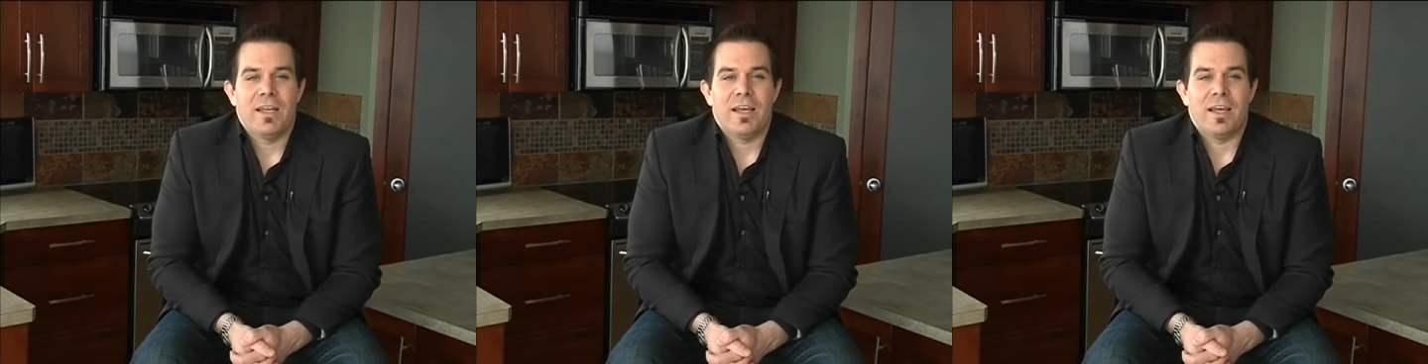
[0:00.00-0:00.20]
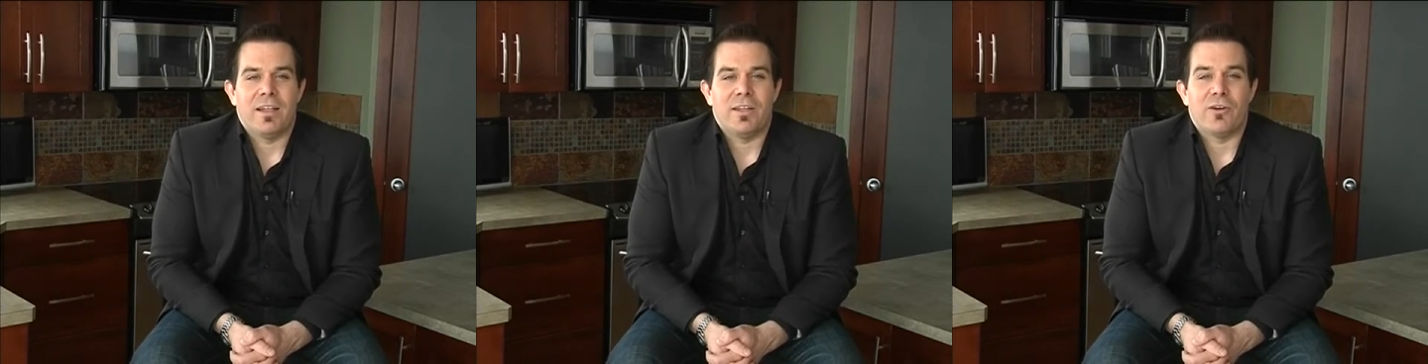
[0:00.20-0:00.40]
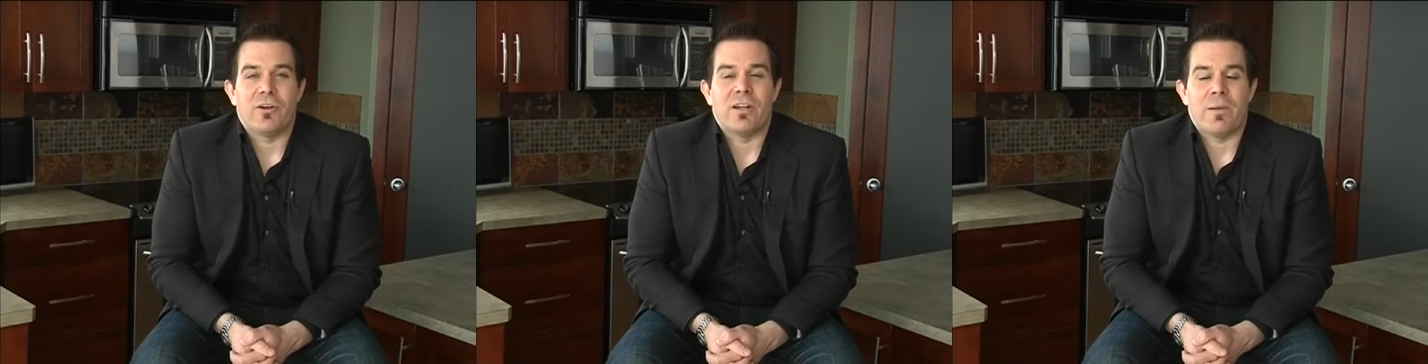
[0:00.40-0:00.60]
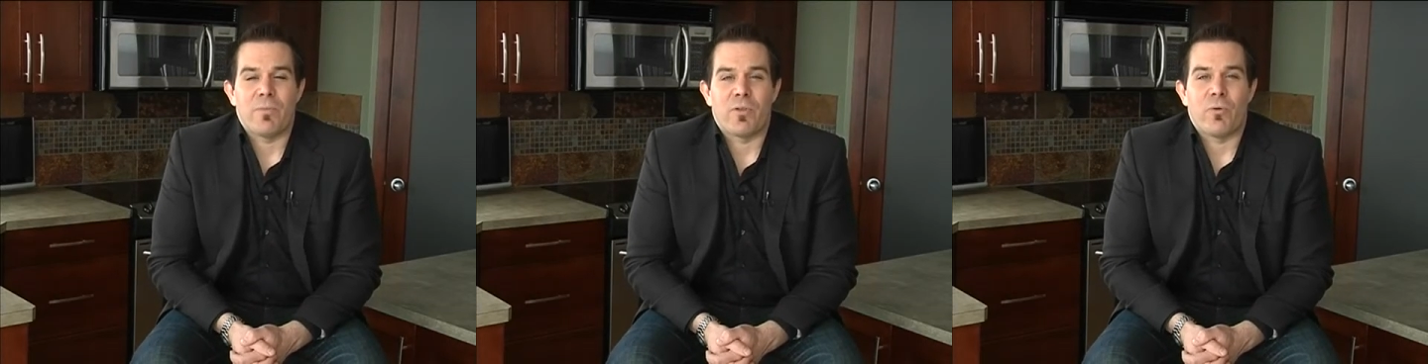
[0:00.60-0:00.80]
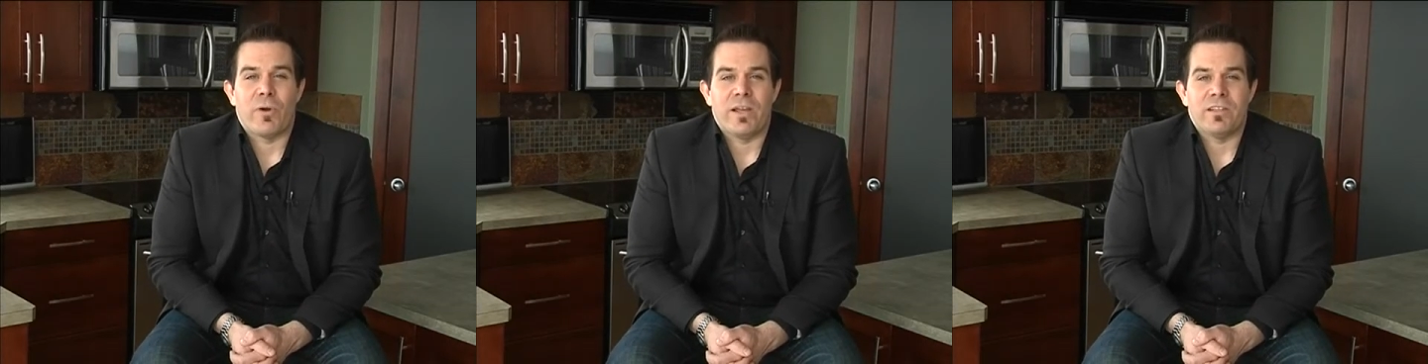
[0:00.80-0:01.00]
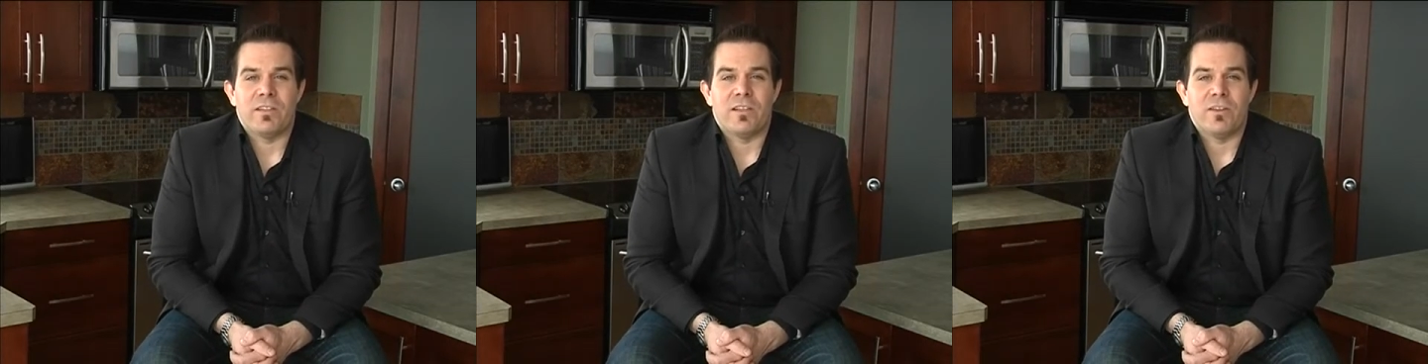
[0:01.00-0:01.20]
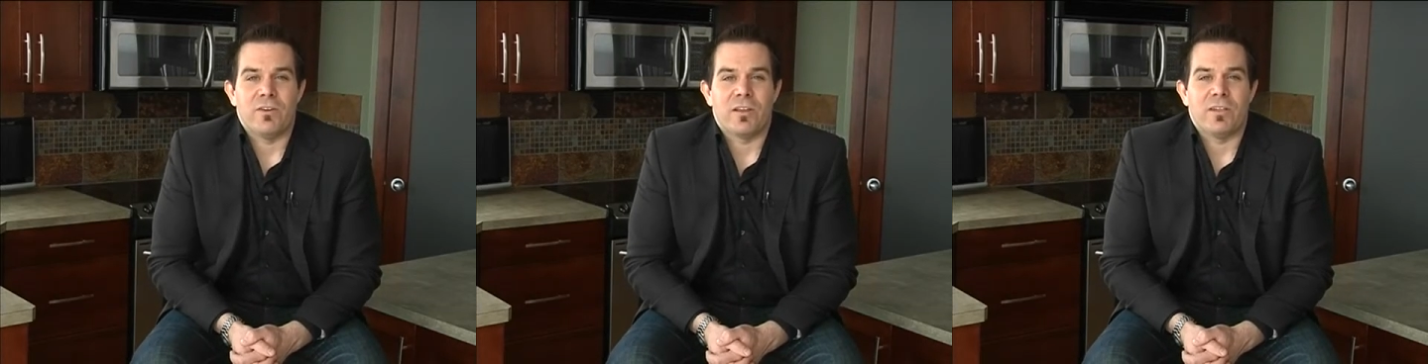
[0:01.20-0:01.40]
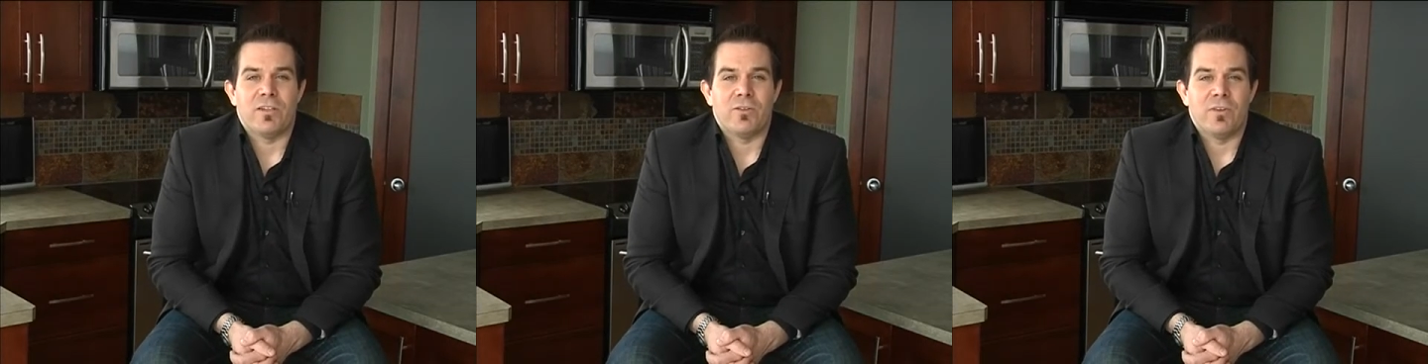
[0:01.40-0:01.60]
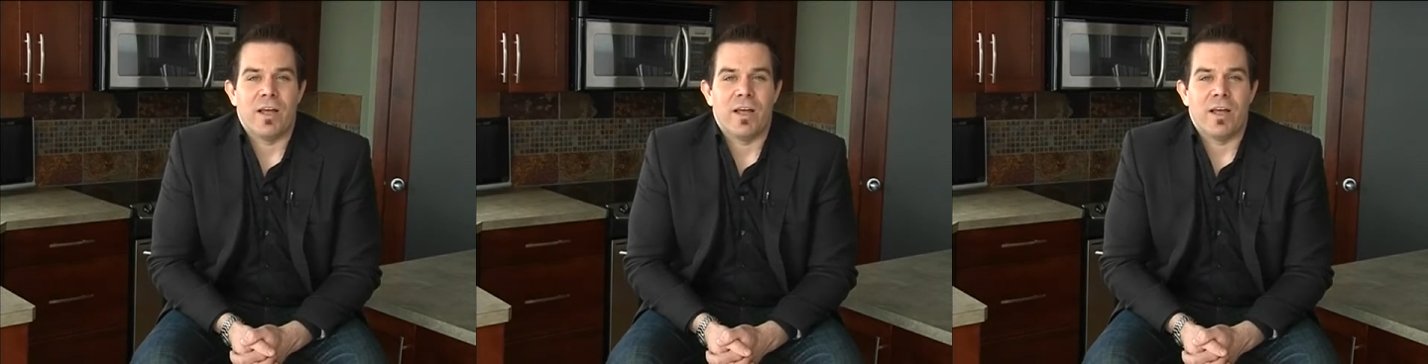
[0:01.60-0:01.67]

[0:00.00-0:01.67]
and there are a number of ways that you can do